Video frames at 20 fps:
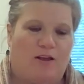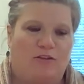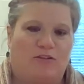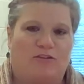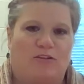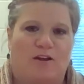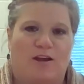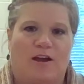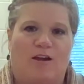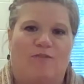
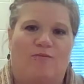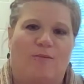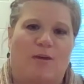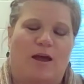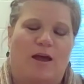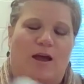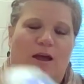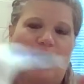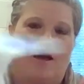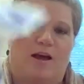So I have my
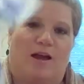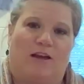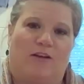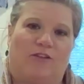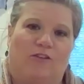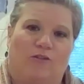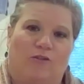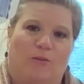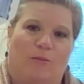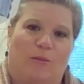eyes
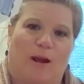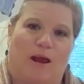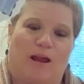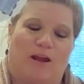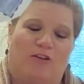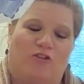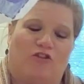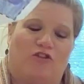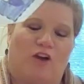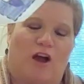for my
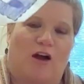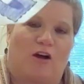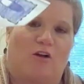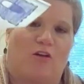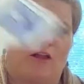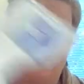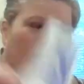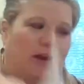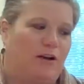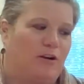
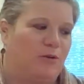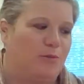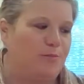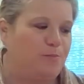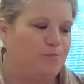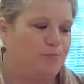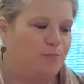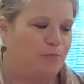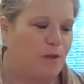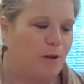jack-o'-lantern.
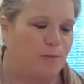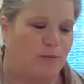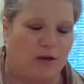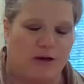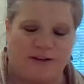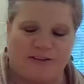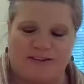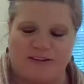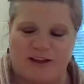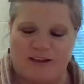I'm going
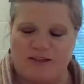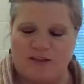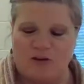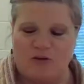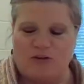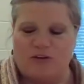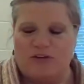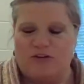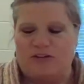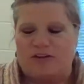to set those
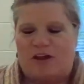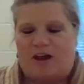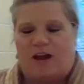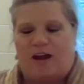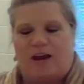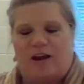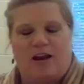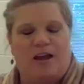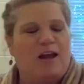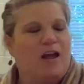
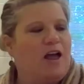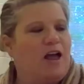aside.